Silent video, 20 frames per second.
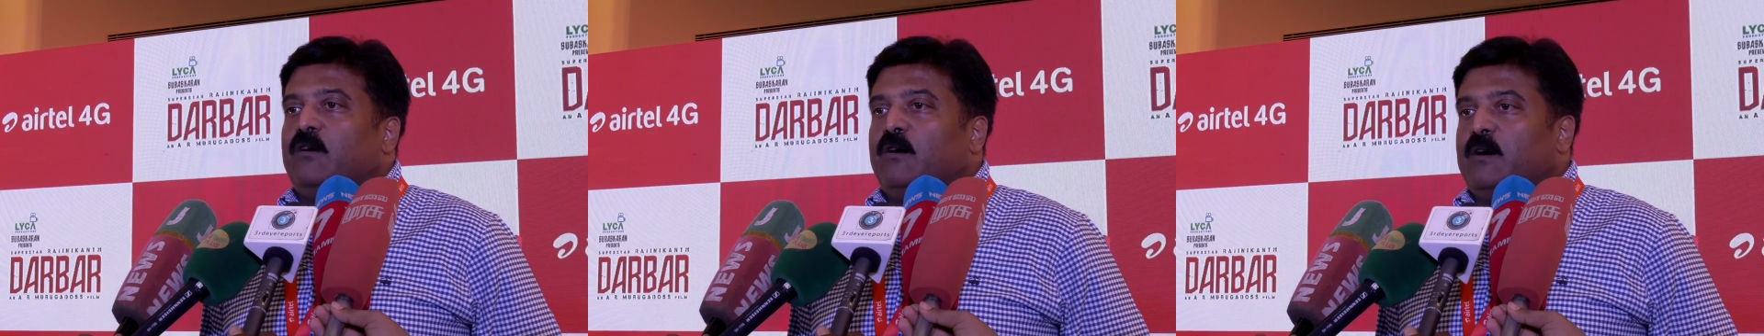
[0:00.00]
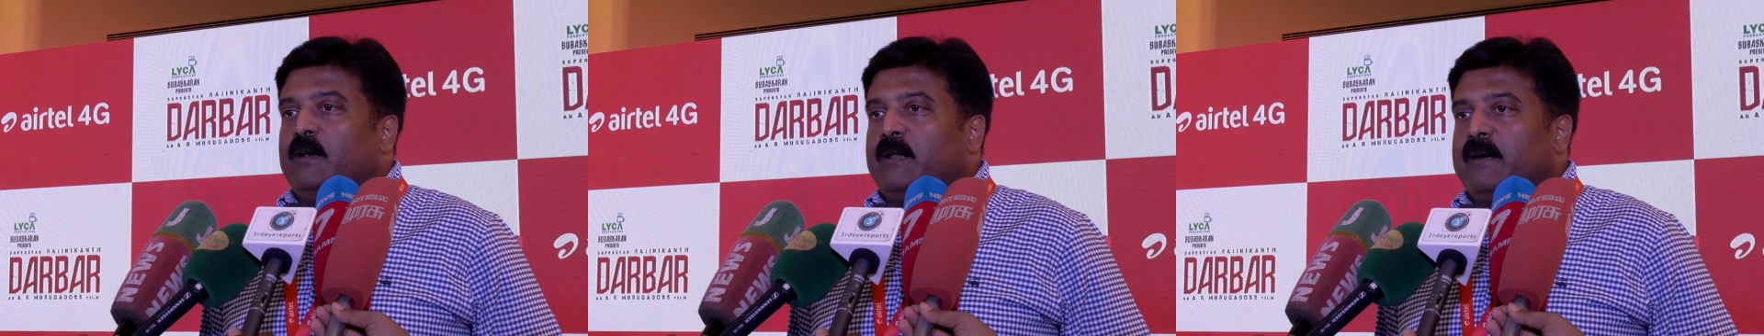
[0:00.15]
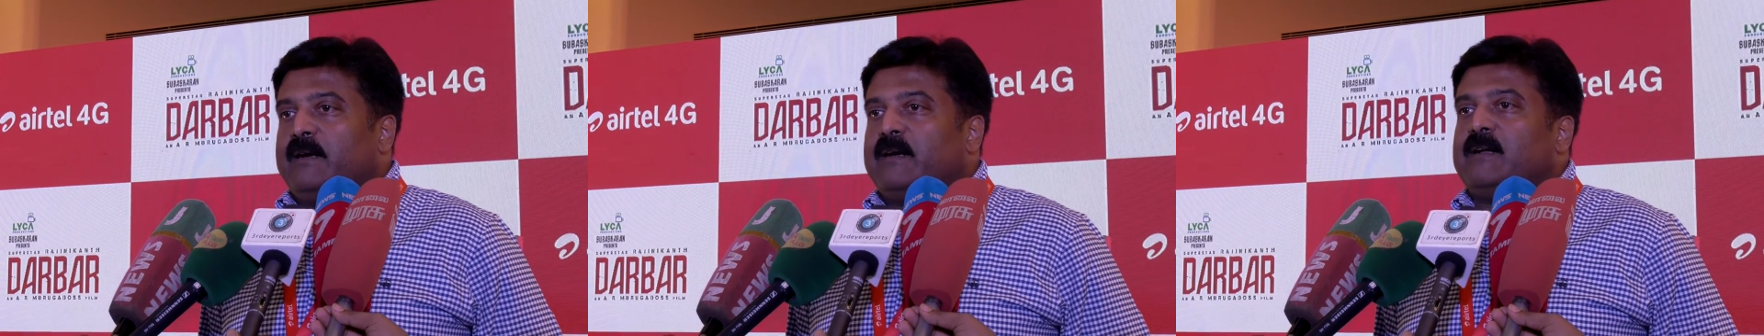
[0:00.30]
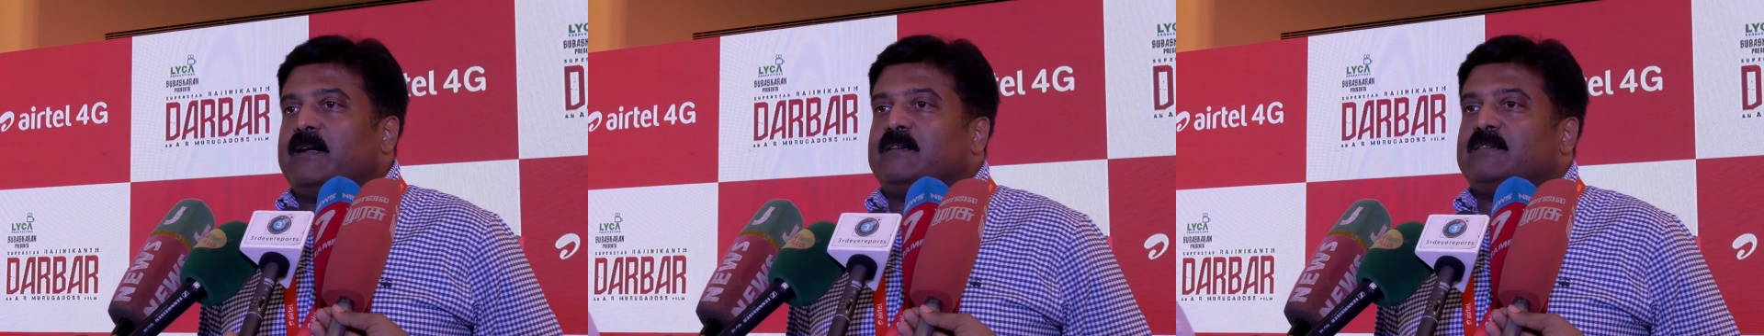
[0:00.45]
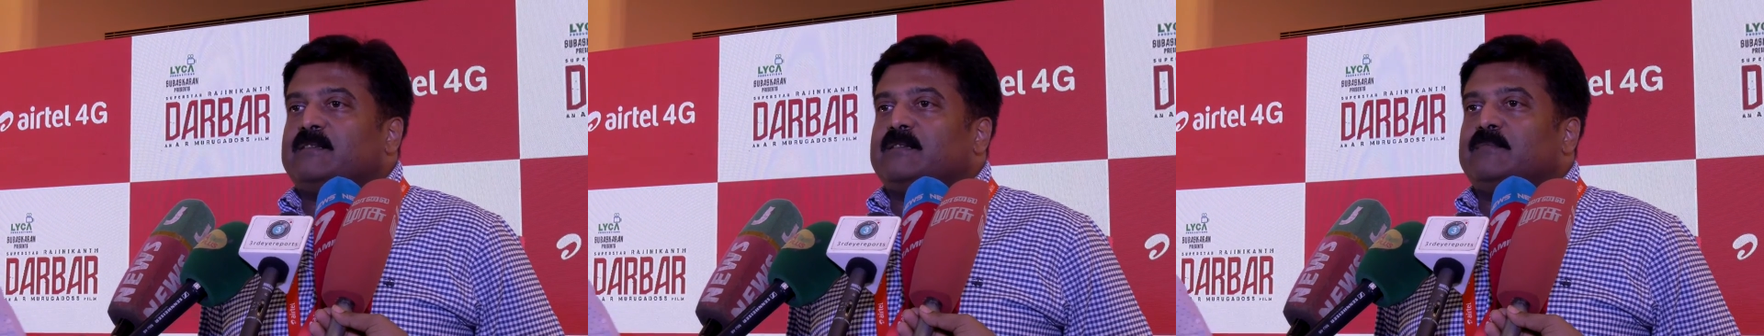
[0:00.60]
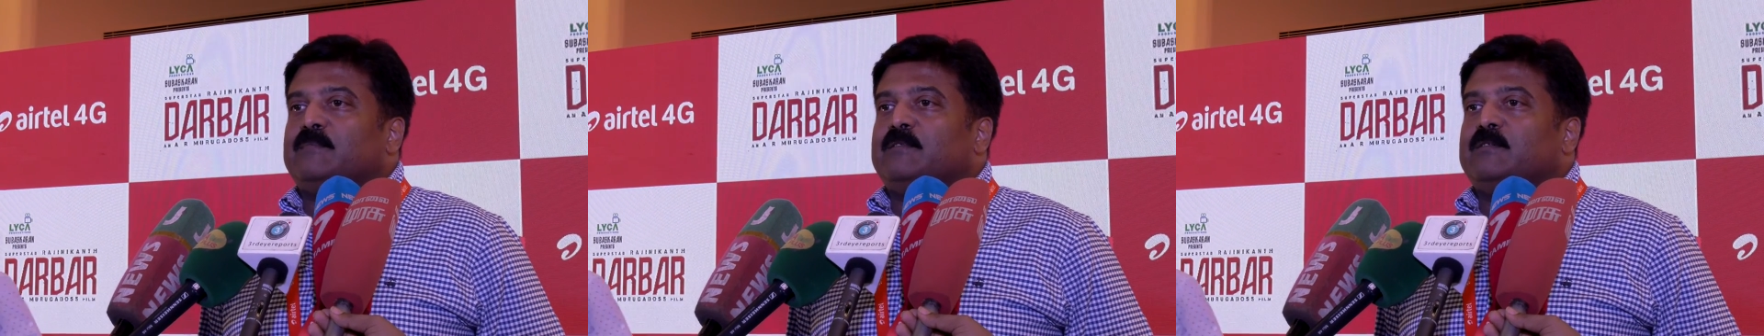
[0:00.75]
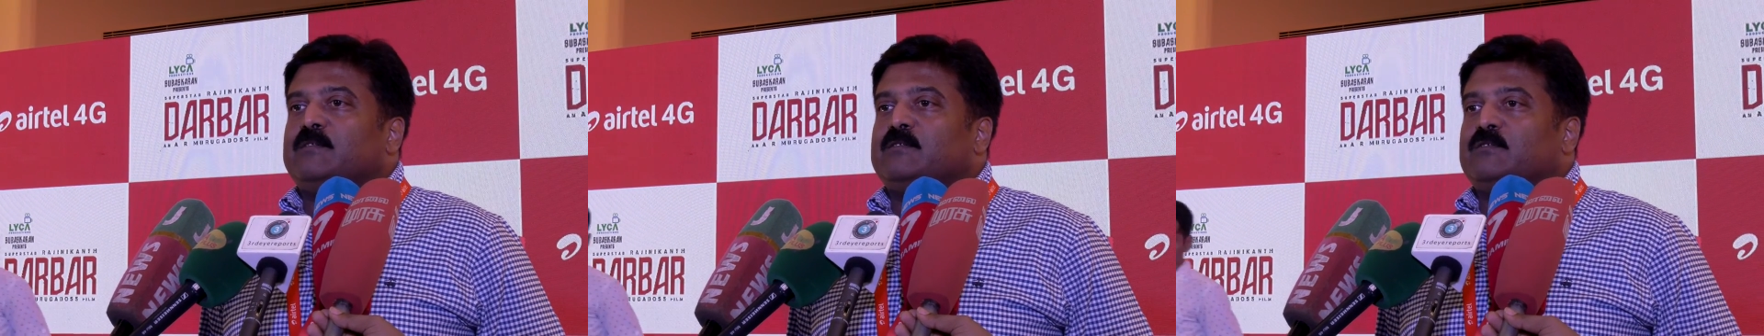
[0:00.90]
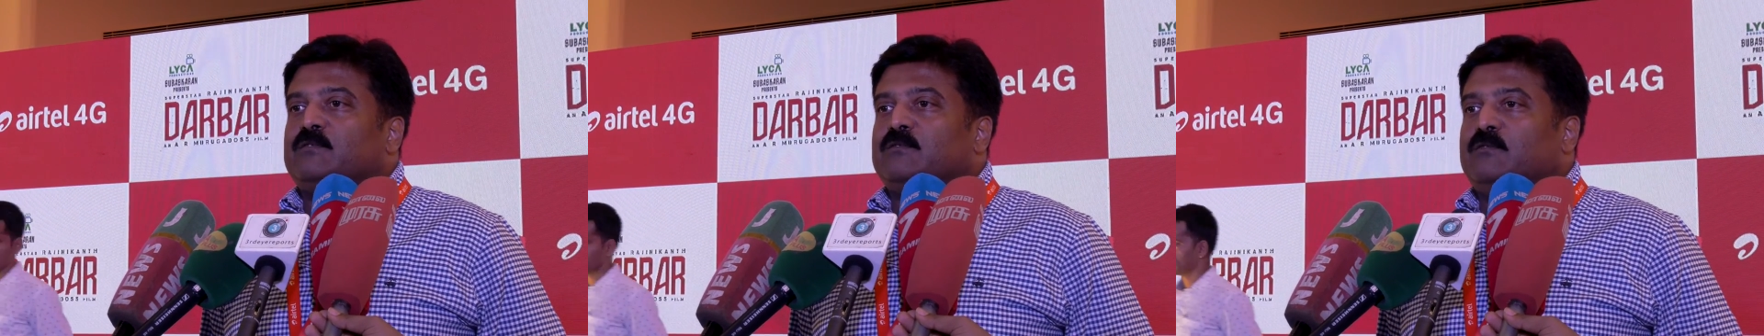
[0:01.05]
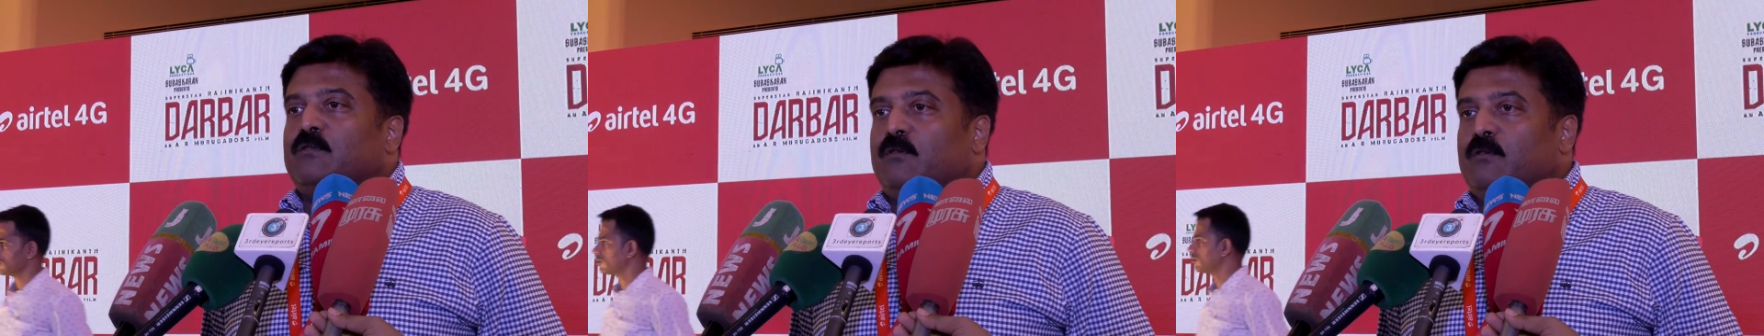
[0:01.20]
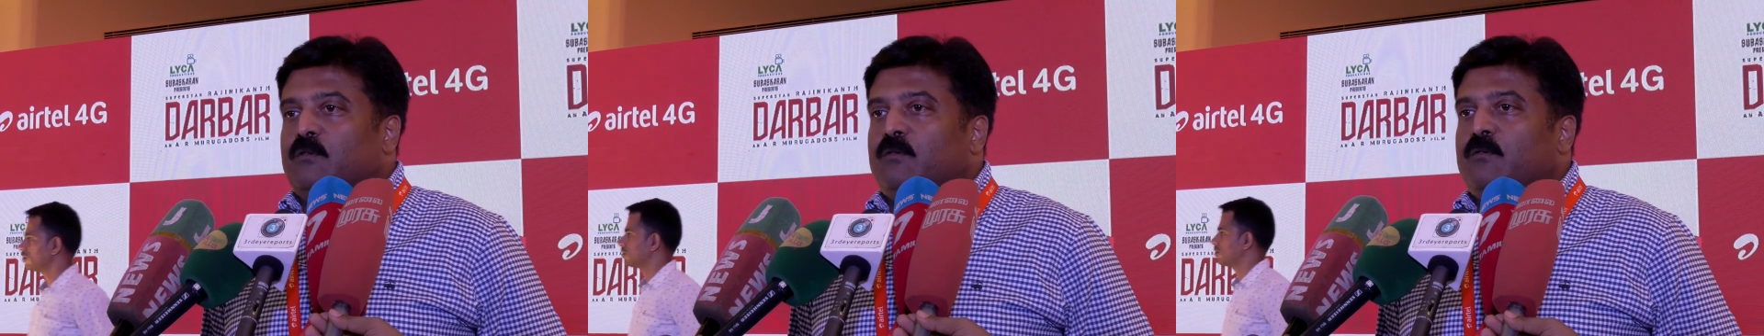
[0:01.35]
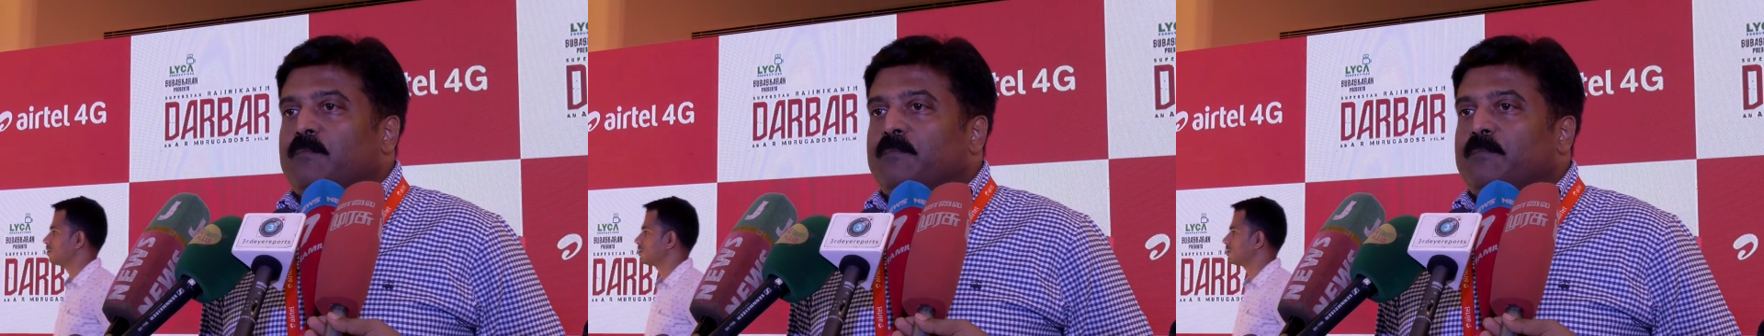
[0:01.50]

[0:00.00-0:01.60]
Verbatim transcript: all Airtel customers to go